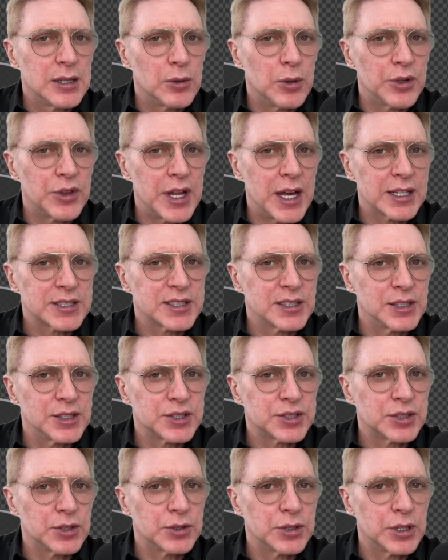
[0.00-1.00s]
with excellent
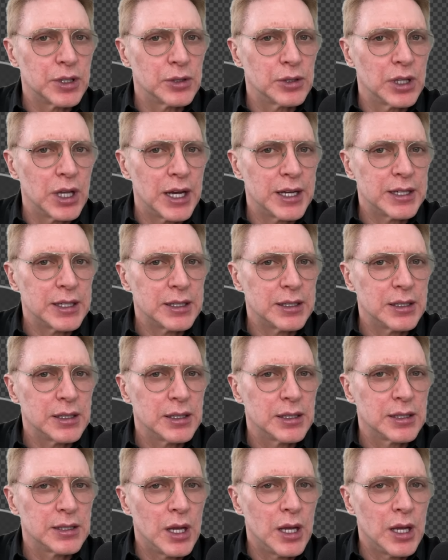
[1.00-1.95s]
studio lighting.